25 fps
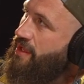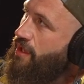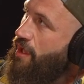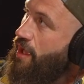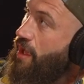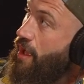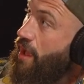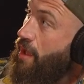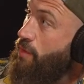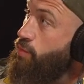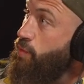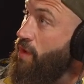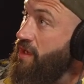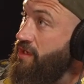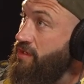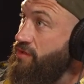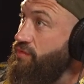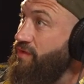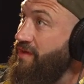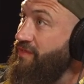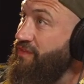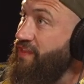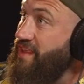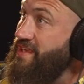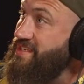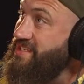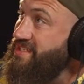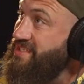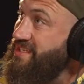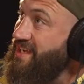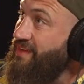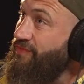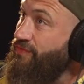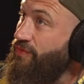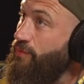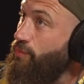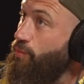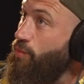I wonder if there's
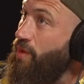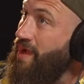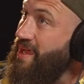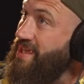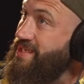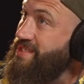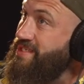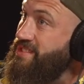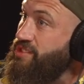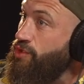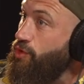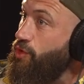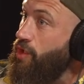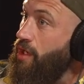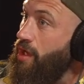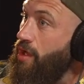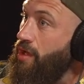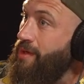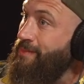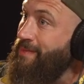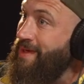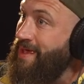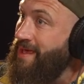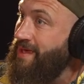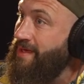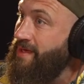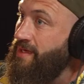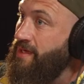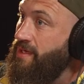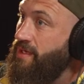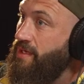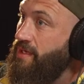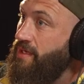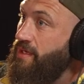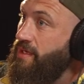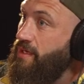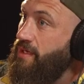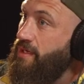different ways to climb it.
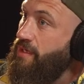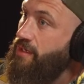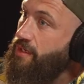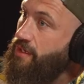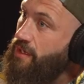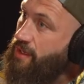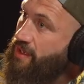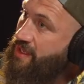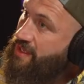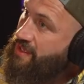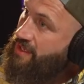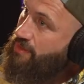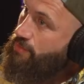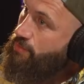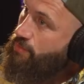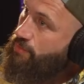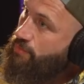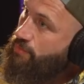Like,